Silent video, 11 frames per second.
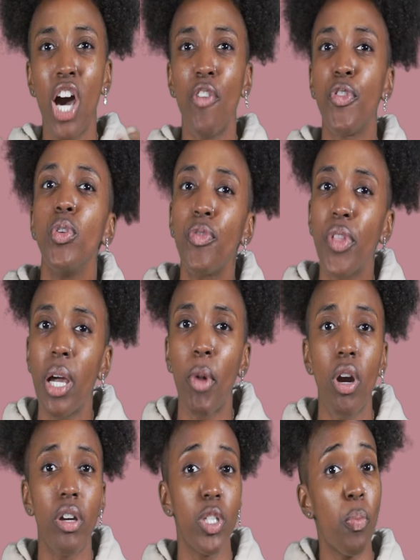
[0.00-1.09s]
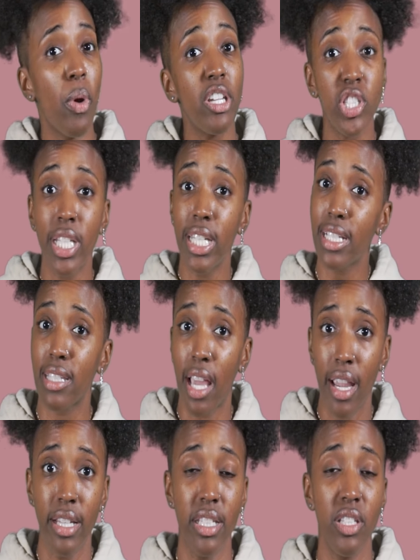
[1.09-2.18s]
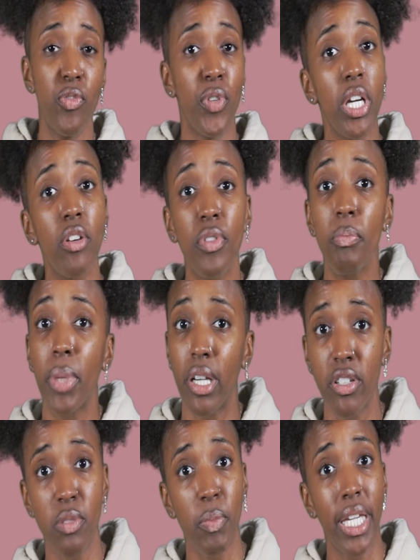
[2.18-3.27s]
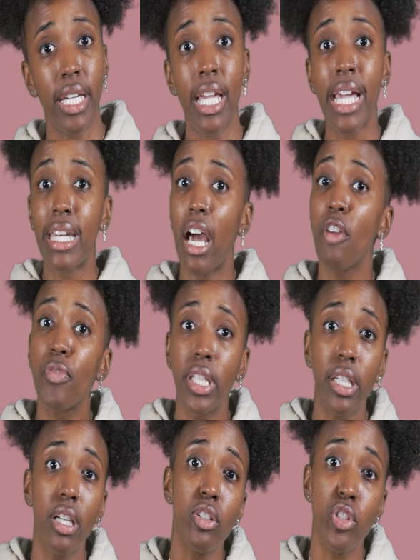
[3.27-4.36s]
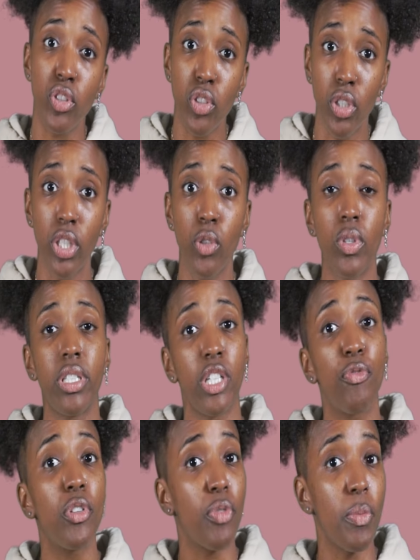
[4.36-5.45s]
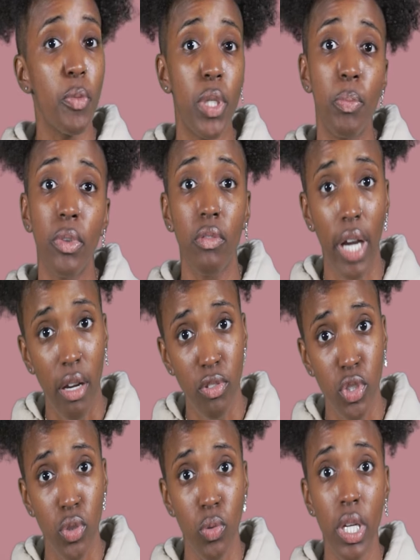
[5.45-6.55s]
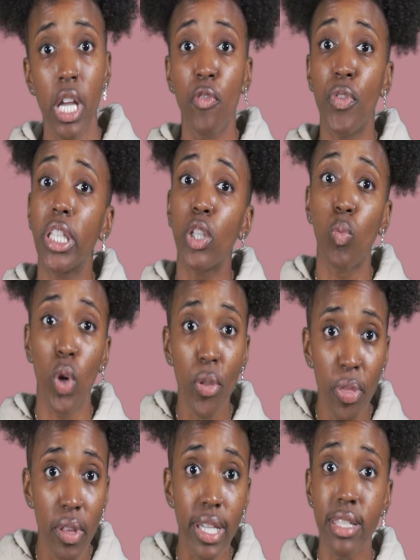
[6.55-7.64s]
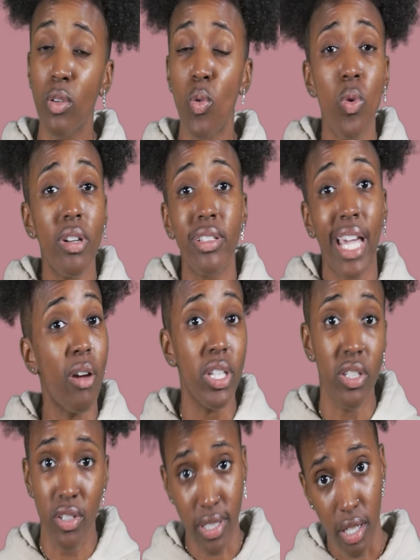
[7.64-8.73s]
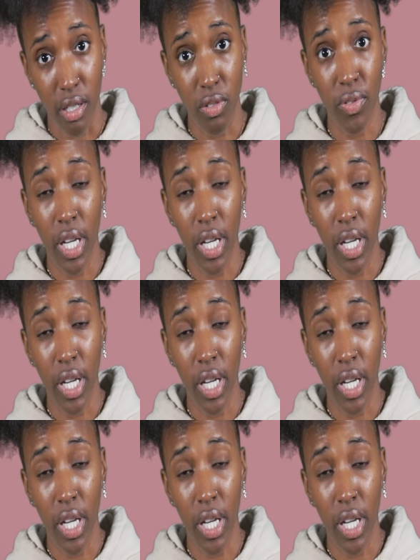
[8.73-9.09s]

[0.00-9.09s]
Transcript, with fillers: A few of them are depression and anxiety, fear of embarrassment, not feeling understood or different from the people around you, feeling worthless, or doubting yourself.